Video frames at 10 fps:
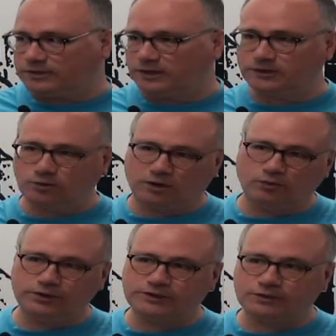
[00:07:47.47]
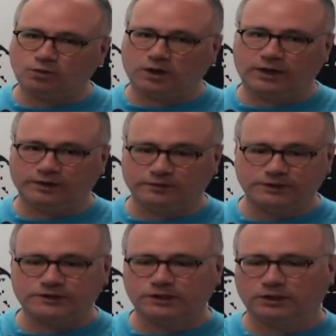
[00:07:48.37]
and that's one of the reasons why
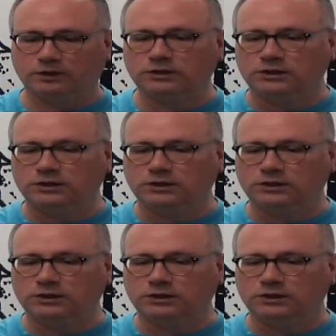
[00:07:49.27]
this year